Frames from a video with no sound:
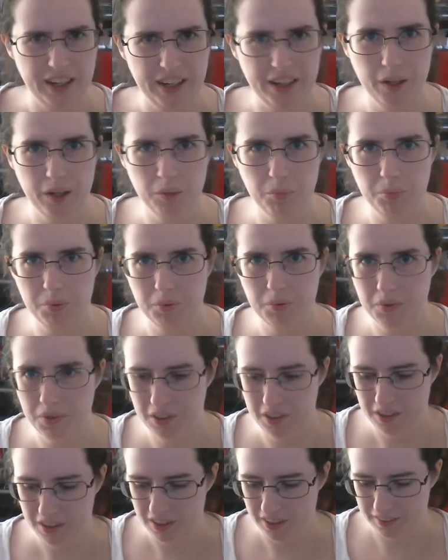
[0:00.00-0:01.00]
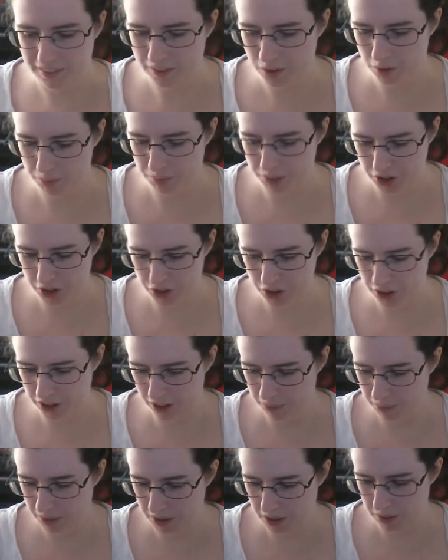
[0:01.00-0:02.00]
up. I think the picture gave
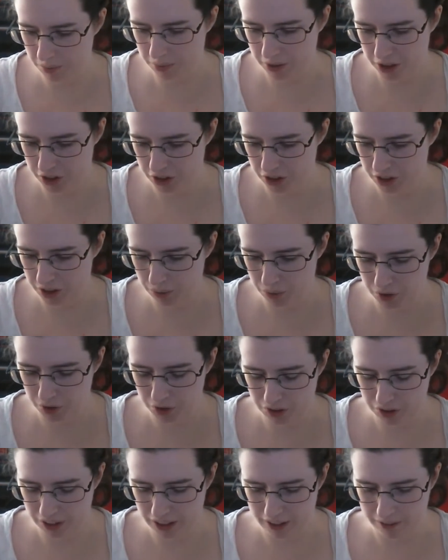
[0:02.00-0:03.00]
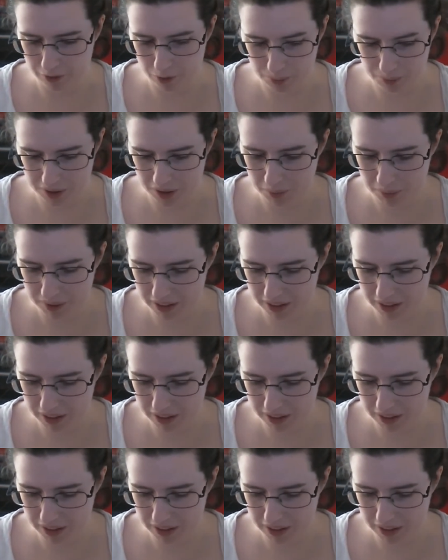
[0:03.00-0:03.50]
me the impression it was going to have a really big